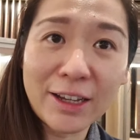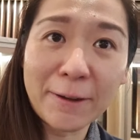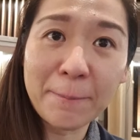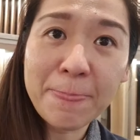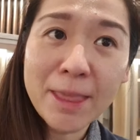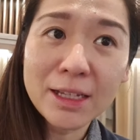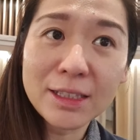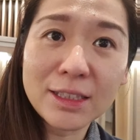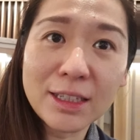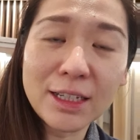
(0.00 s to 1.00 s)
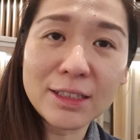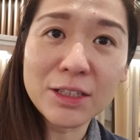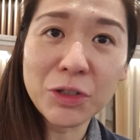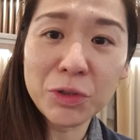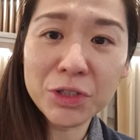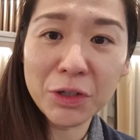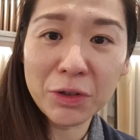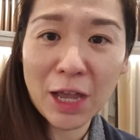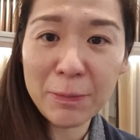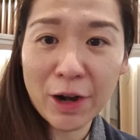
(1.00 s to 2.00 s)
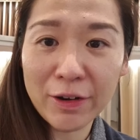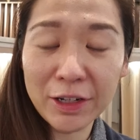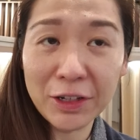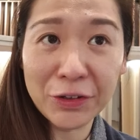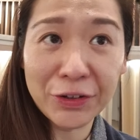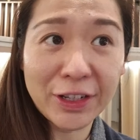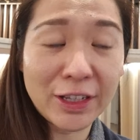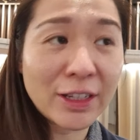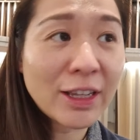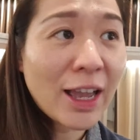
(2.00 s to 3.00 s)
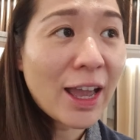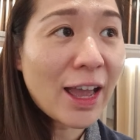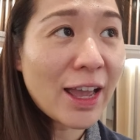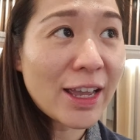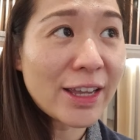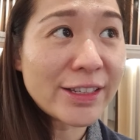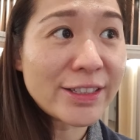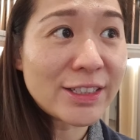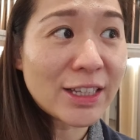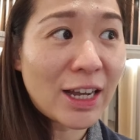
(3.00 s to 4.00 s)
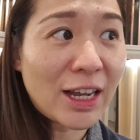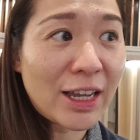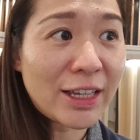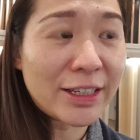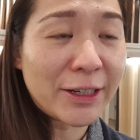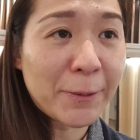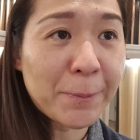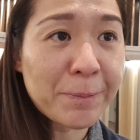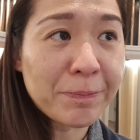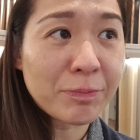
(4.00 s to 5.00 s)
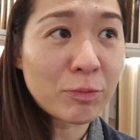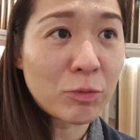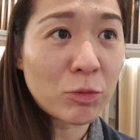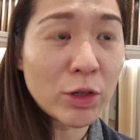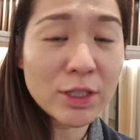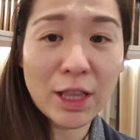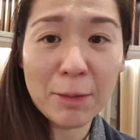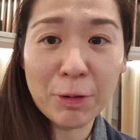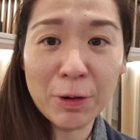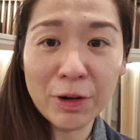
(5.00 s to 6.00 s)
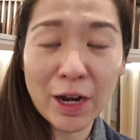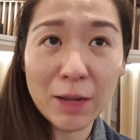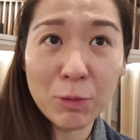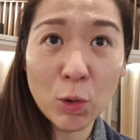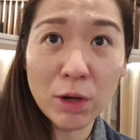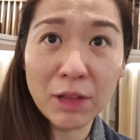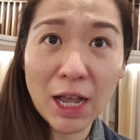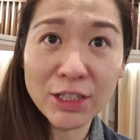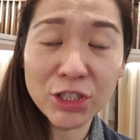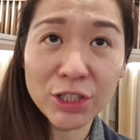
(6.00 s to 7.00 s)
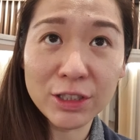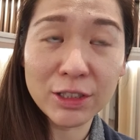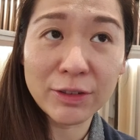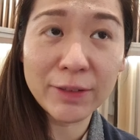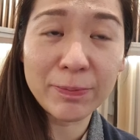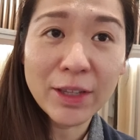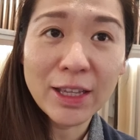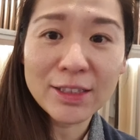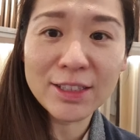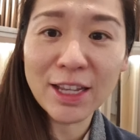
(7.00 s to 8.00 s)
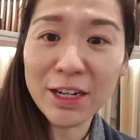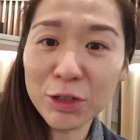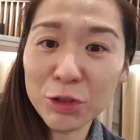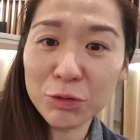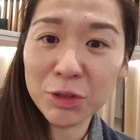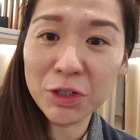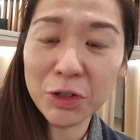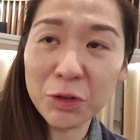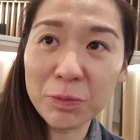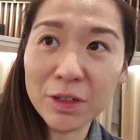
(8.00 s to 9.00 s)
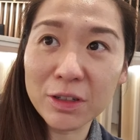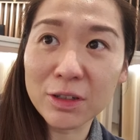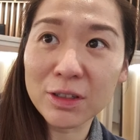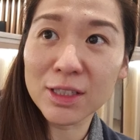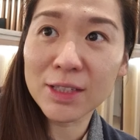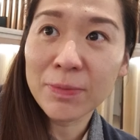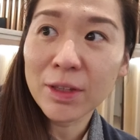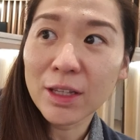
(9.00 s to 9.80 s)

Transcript: Um, it's a new skill that I'm currently learning and I um, was in that program whole of last year and decided not to renew because